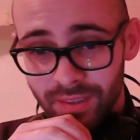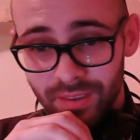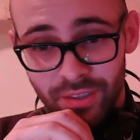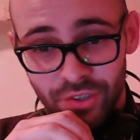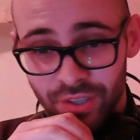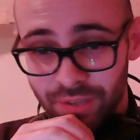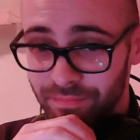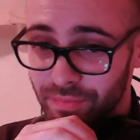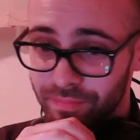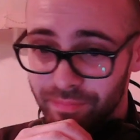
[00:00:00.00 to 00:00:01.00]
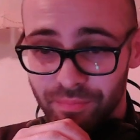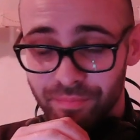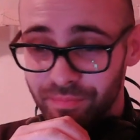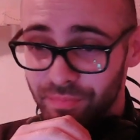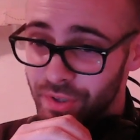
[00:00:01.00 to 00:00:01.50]
she
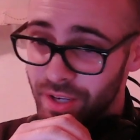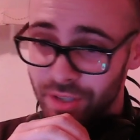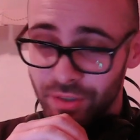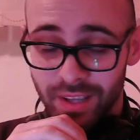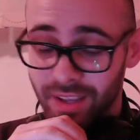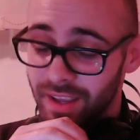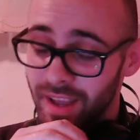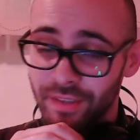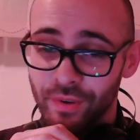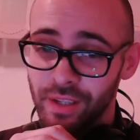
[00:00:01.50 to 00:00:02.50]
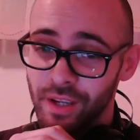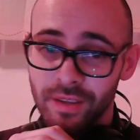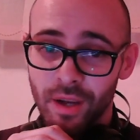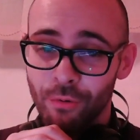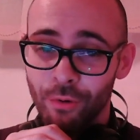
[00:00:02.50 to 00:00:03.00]
has a really
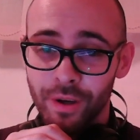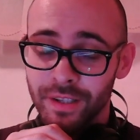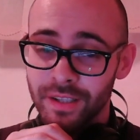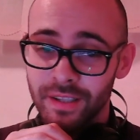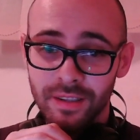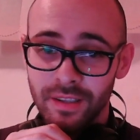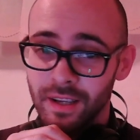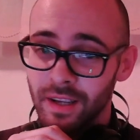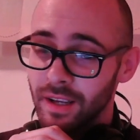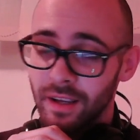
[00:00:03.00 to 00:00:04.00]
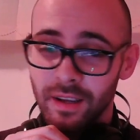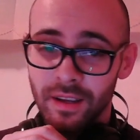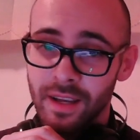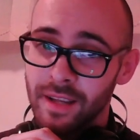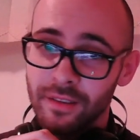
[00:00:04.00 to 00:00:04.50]
unique voice.
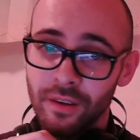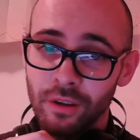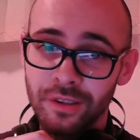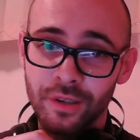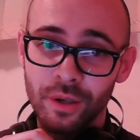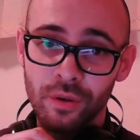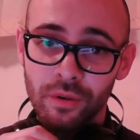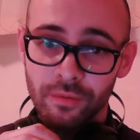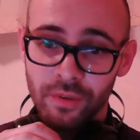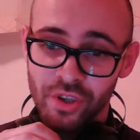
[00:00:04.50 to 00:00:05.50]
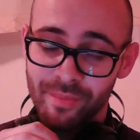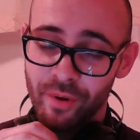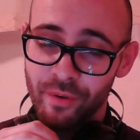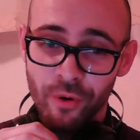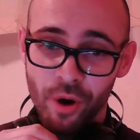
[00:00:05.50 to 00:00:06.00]
And also, when she
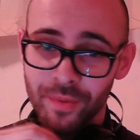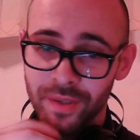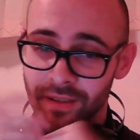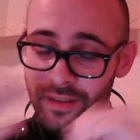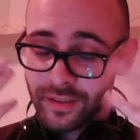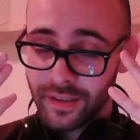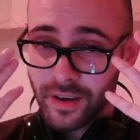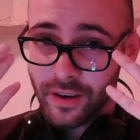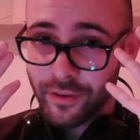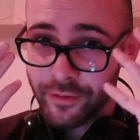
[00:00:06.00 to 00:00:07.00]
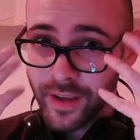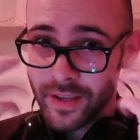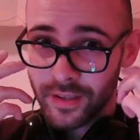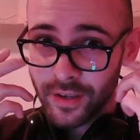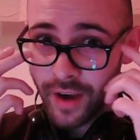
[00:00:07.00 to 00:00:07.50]
performs, her
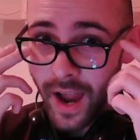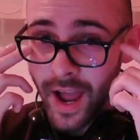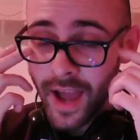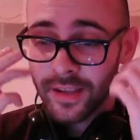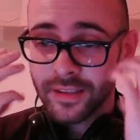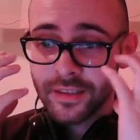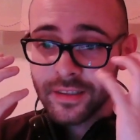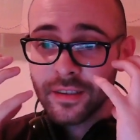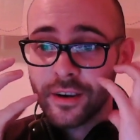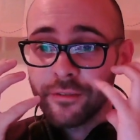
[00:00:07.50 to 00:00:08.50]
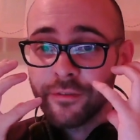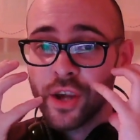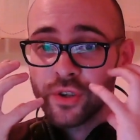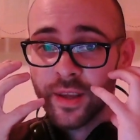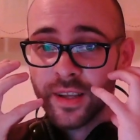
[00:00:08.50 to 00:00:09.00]
face, her eyes, her
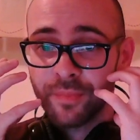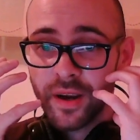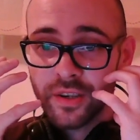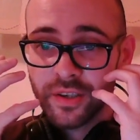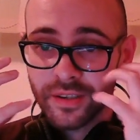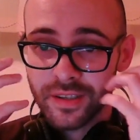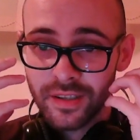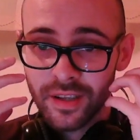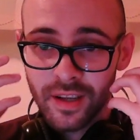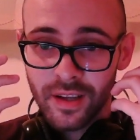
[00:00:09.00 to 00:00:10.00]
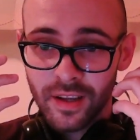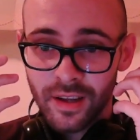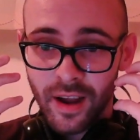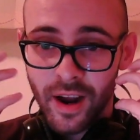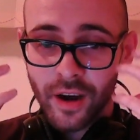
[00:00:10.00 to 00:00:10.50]
facial expressions
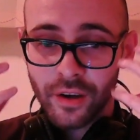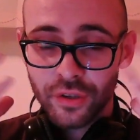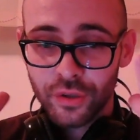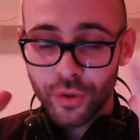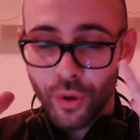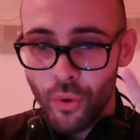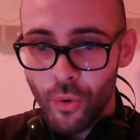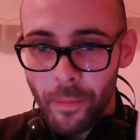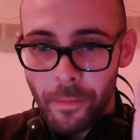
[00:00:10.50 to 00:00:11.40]
are so